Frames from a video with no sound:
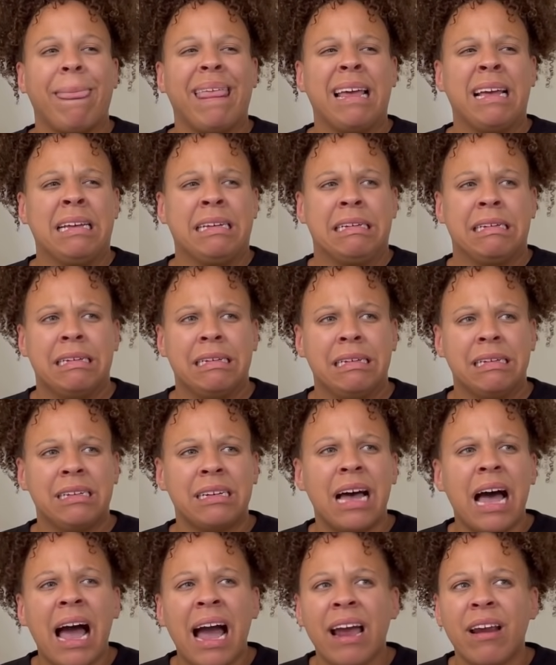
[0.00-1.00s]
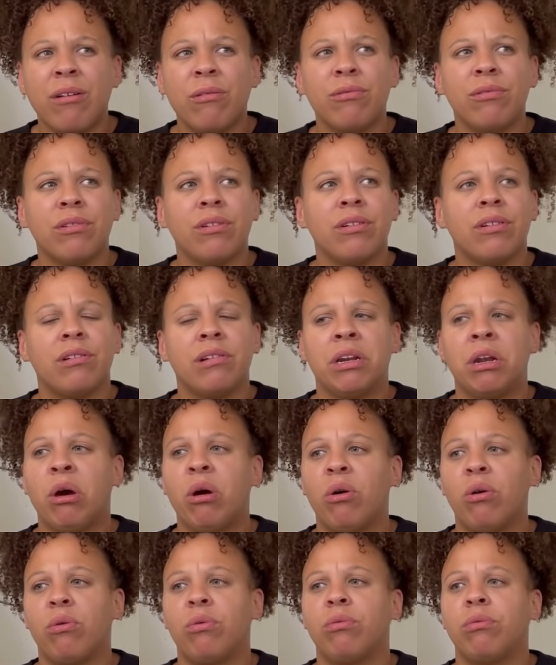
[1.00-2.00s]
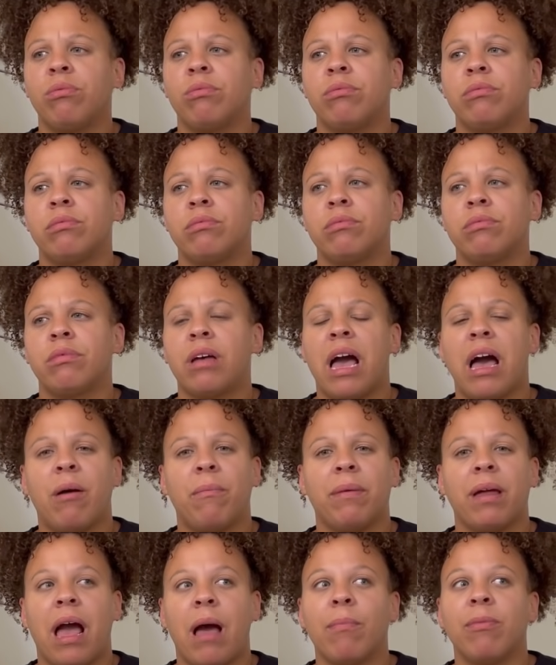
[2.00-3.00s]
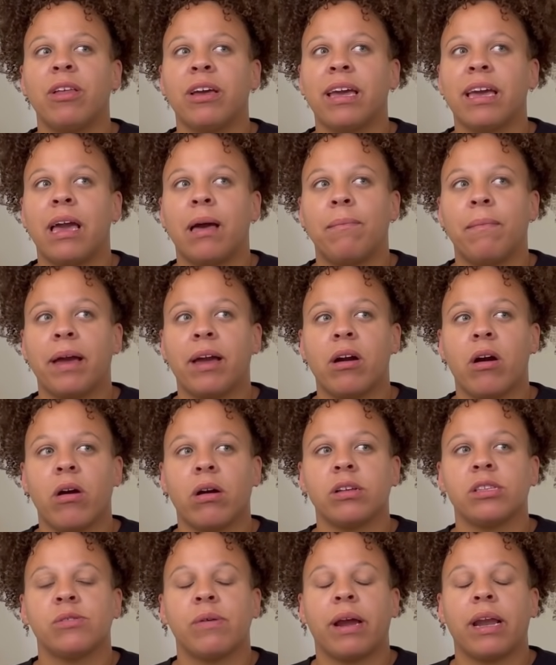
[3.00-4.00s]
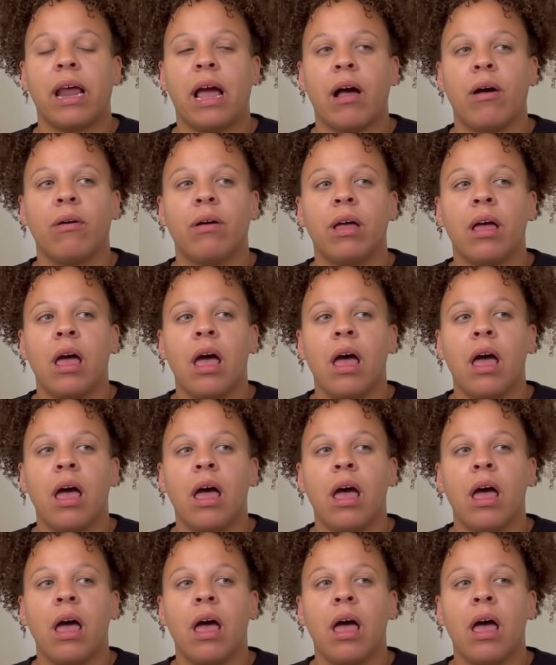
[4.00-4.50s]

Uh, I don't know how many. I'm looking at my carts right now.